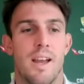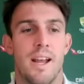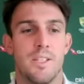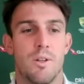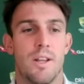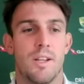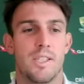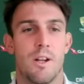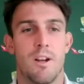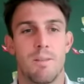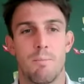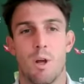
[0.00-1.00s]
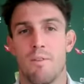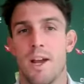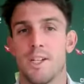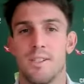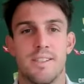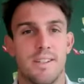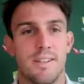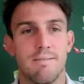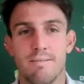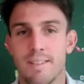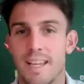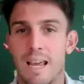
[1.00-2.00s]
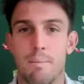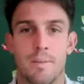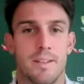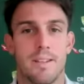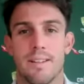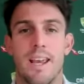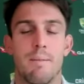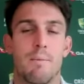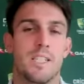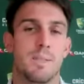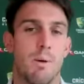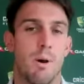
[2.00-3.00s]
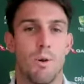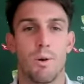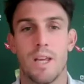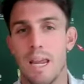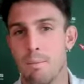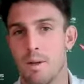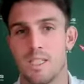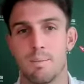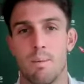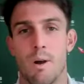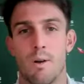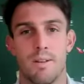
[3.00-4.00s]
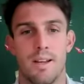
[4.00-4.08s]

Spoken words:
It's not necessarily the motivation to get my spot or keep my spot.